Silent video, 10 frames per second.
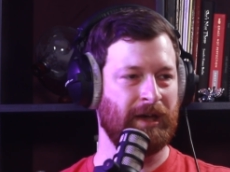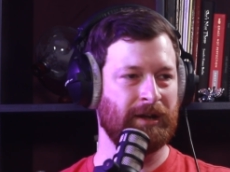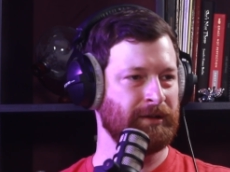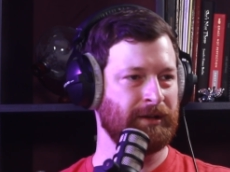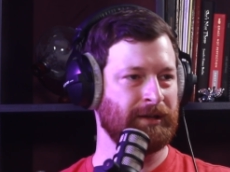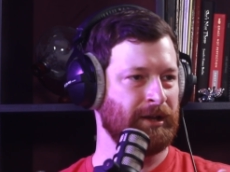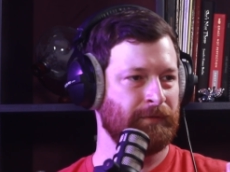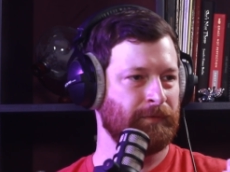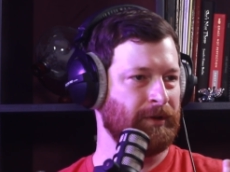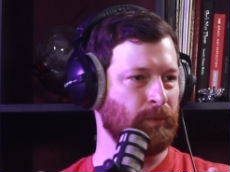And I kind
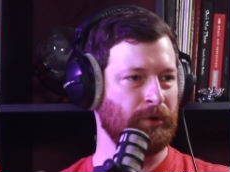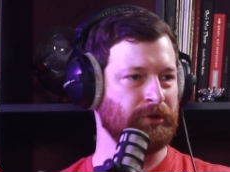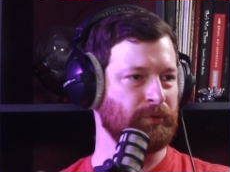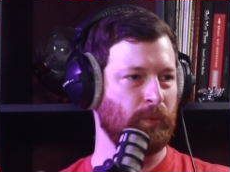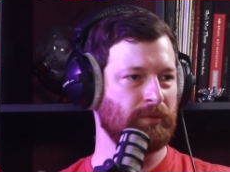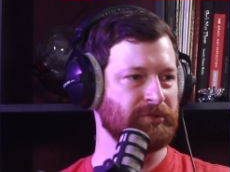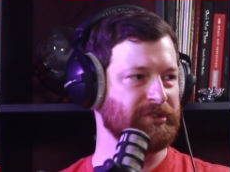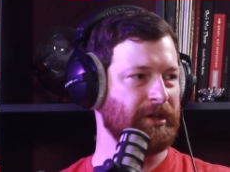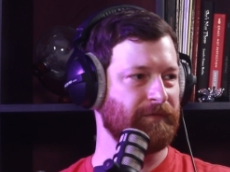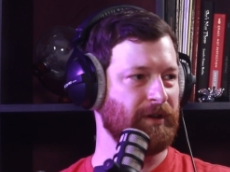of like wondered what was
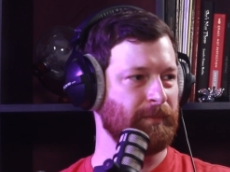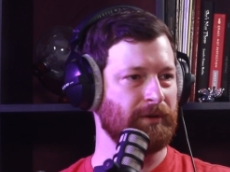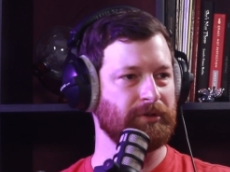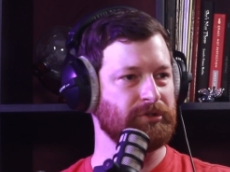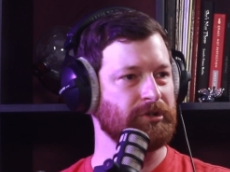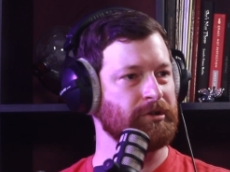left. I'm not really sure.